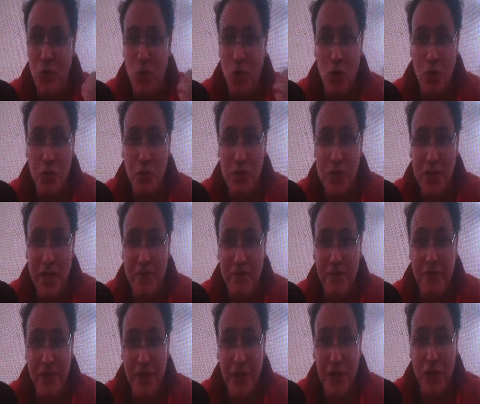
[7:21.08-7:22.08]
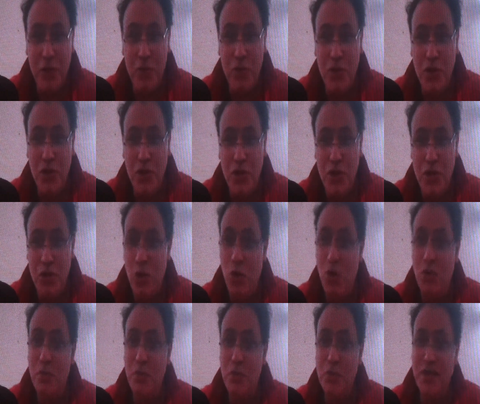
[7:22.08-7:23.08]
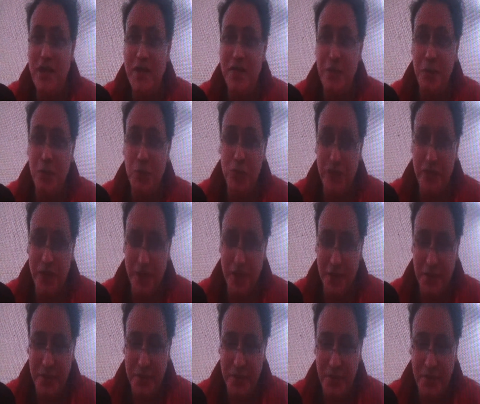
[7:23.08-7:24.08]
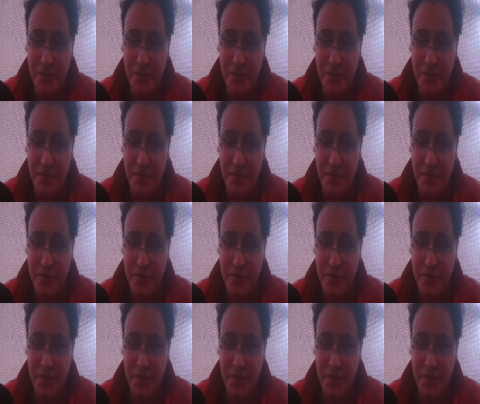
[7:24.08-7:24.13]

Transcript: it, you almost have a video, you almost have a movie.